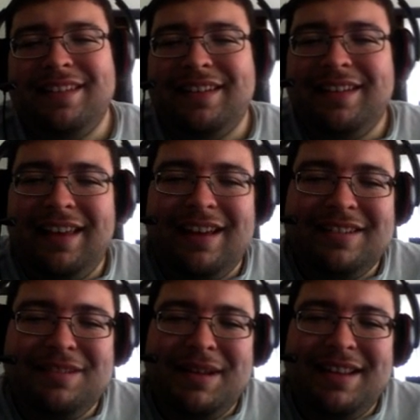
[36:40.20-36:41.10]

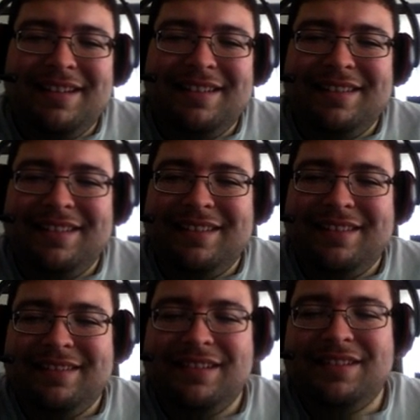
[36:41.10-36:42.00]
gosh, man,
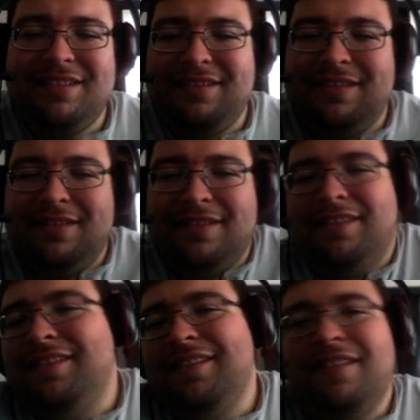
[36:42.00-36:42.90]
just buy him a nice
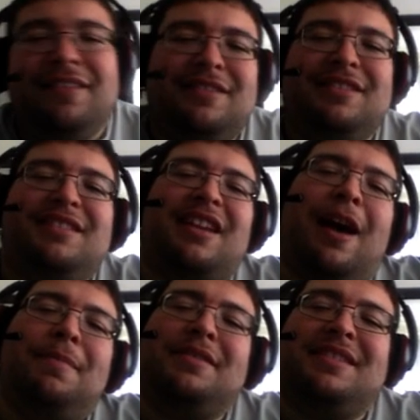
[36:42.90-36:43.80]
house for stop.
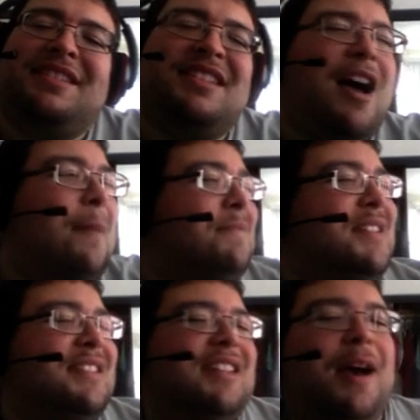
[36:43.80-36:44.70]
Just
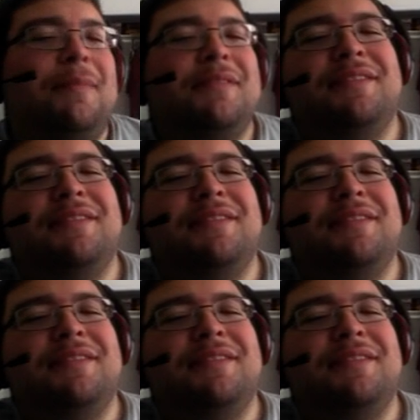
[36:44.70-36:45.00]
stop.